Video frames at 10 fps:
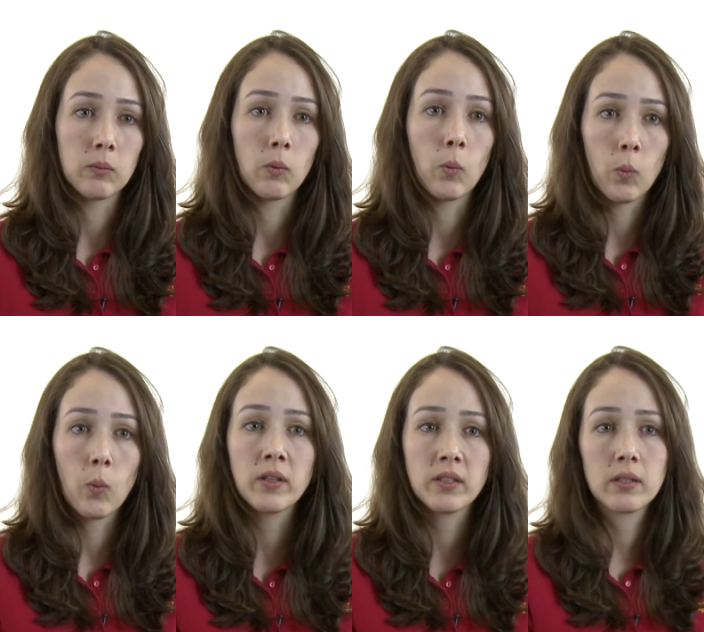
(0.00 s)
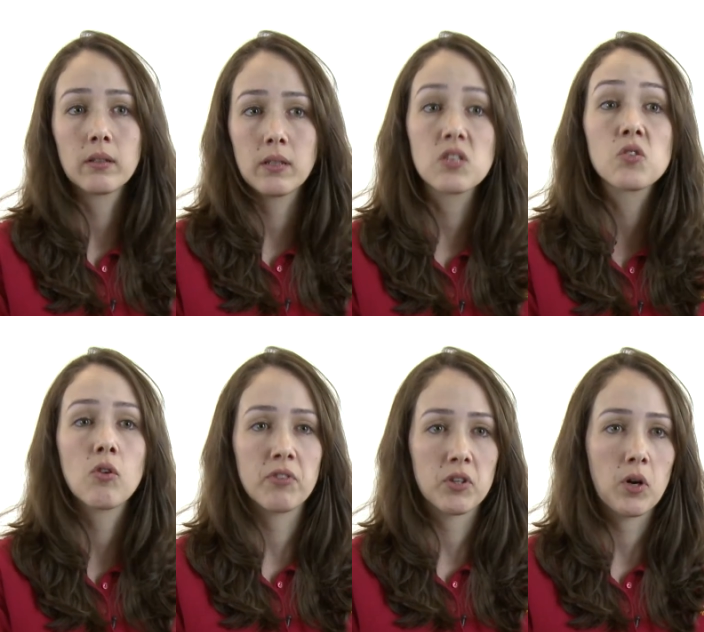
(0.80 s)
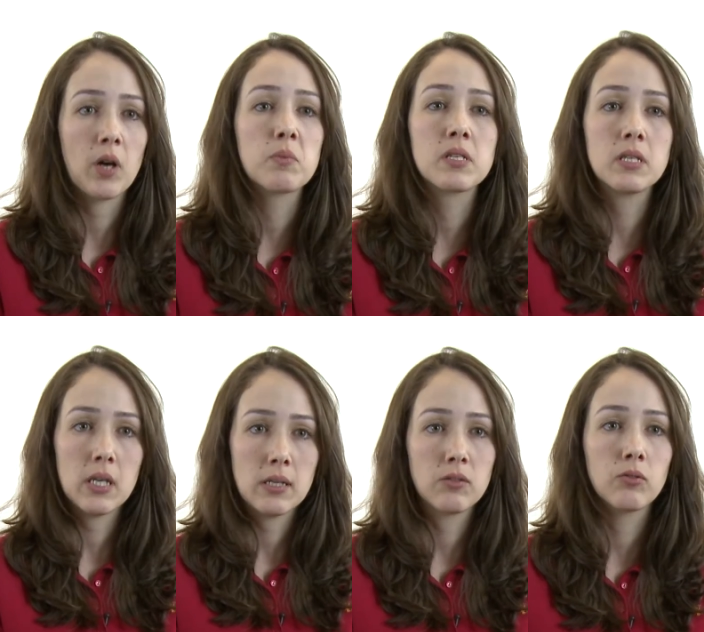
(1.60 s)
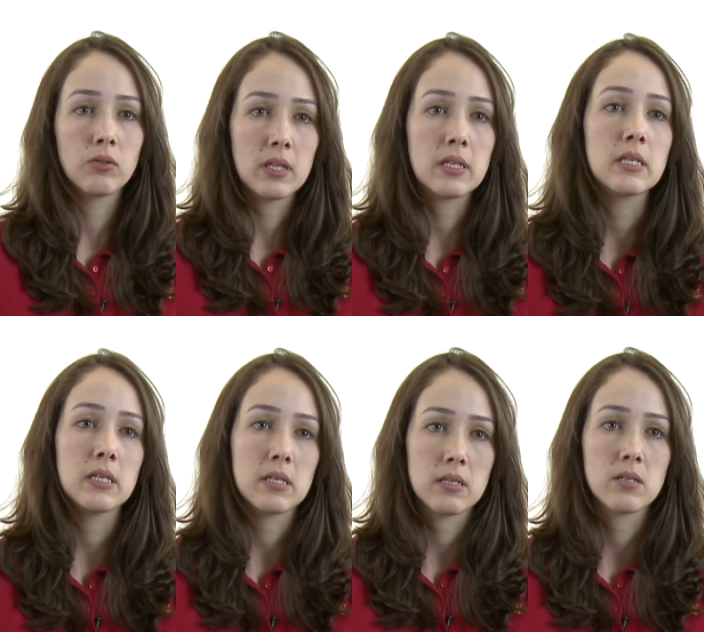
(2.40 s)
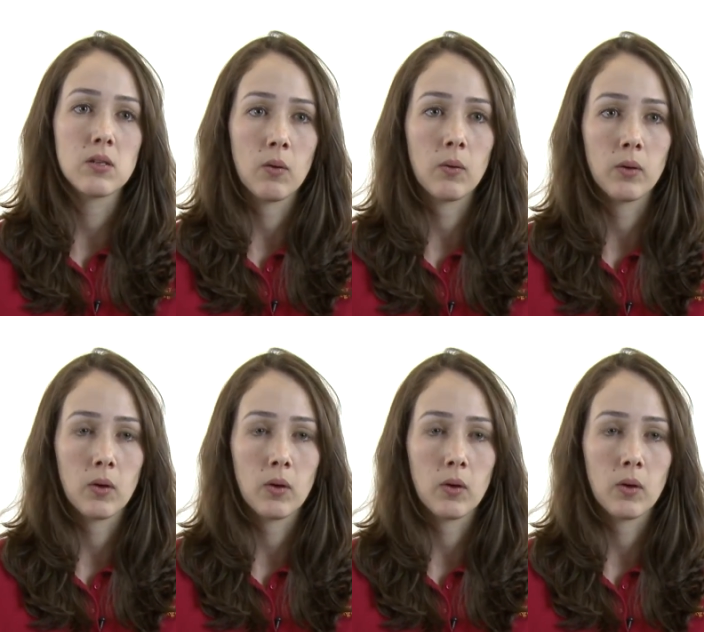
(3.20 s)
what the, these cover crops did to the diseases on,